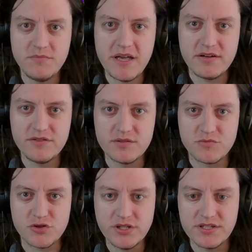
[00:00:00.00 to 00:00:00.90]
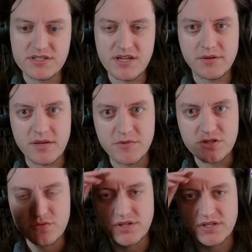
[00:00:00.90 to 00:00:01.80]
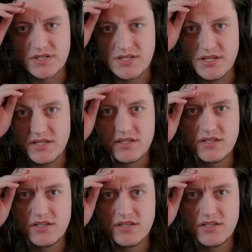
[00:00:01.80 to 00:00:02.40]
Battlefield Marine is not what I most want to see.